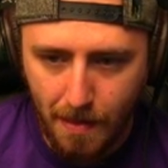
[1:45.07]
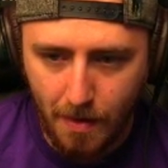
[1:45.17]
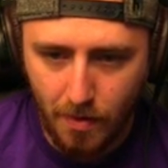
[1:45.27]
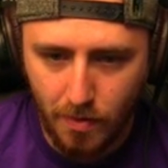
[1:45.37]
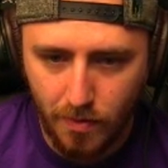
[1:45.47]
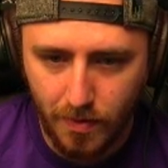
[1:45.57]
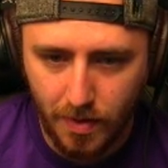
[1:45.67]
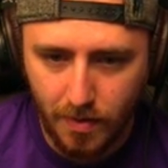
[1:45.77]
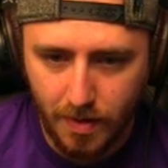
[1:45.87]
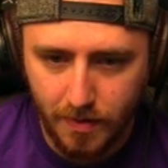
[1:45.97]
Oh, they
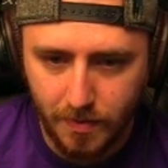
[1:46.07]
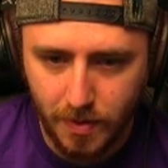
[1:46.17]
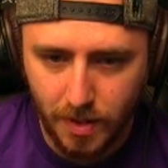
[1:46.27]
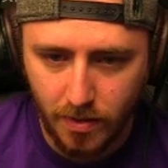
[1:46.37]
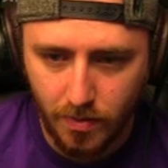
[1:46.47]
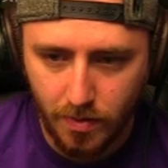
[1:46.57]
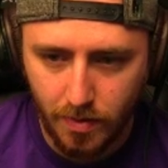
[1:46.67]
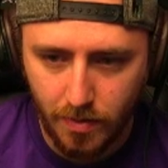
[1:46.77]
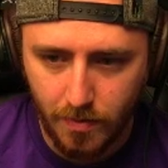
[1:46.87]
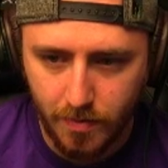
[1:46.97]
don't have as much health
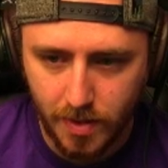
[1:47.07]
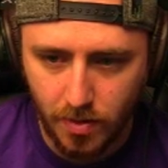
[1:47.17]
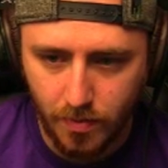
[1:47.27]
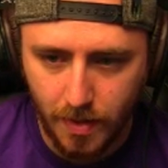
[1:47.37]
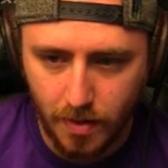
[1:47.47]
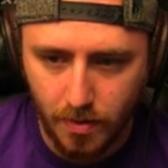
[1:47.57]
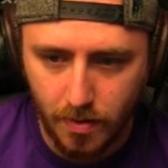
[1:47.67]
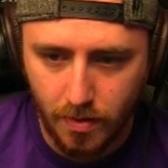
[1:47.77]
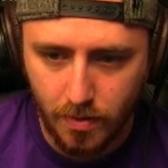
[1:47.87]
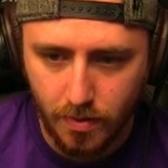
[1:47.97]
and skill power, though.